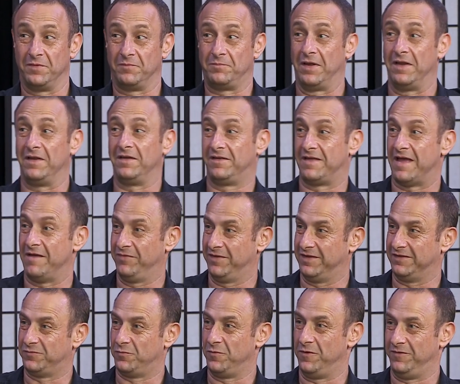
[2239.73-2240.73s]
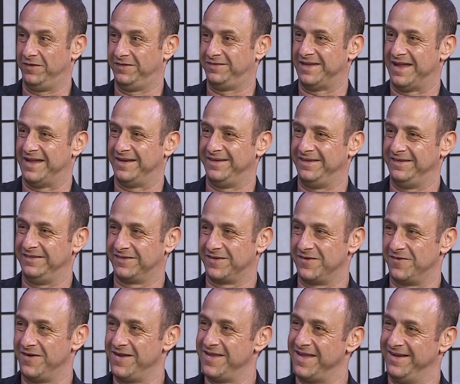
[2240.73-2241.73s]
But, but have a guess where he started his
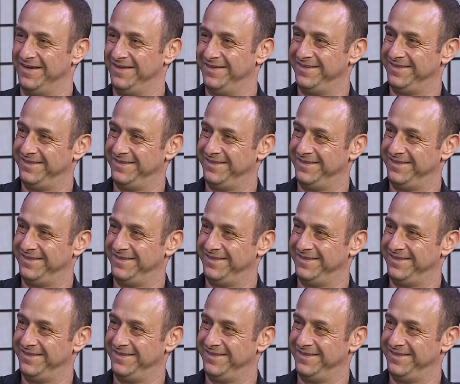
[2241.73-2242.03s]
career.